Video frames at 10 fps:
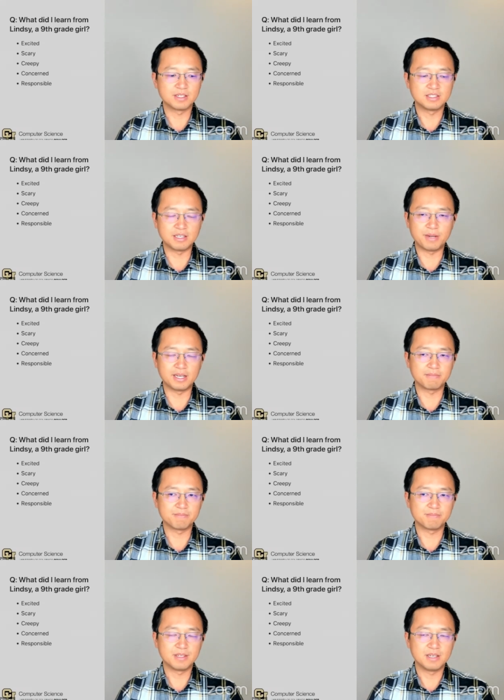So by
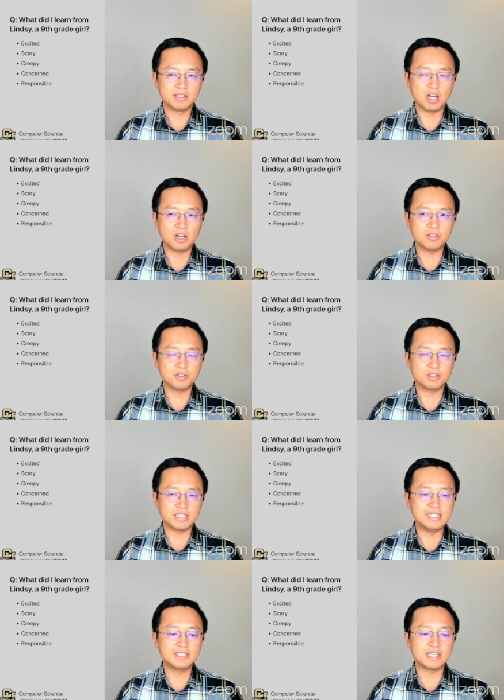talking to
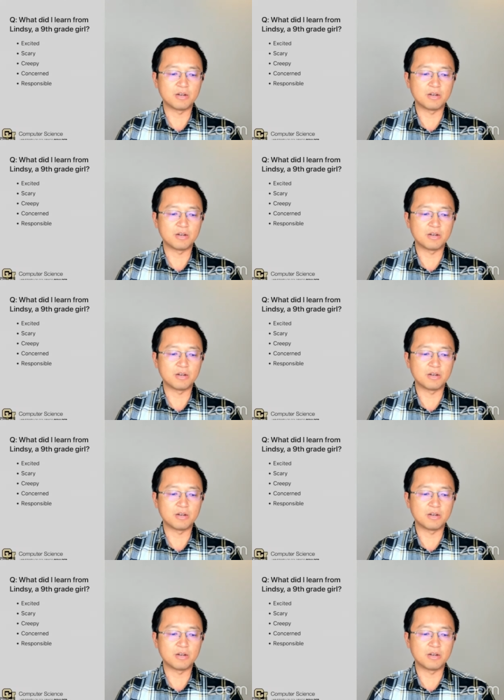Lindsay,